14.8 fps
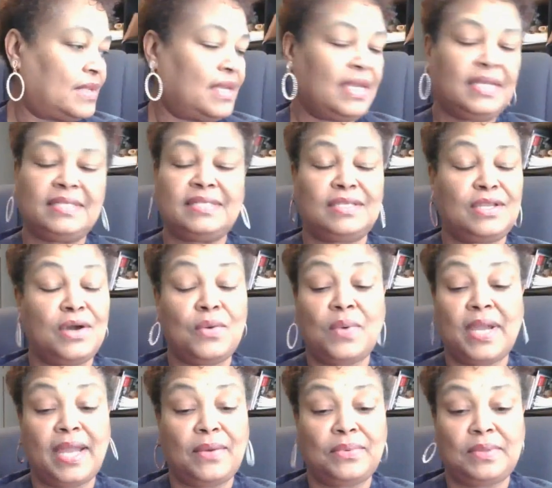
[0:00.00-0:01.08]
It's no
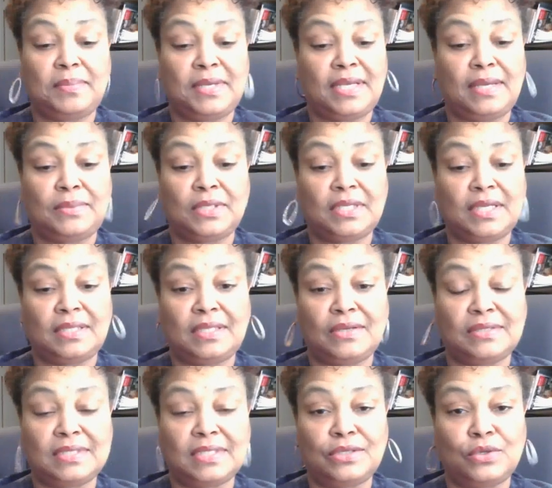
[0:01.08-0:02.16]
way I would have been able to cut
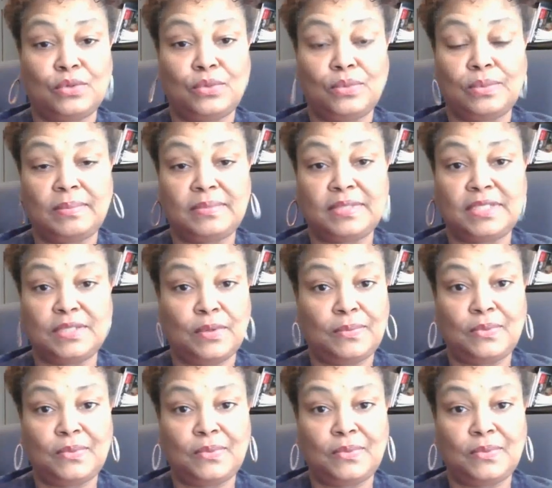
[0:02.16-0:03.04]
those little 0.7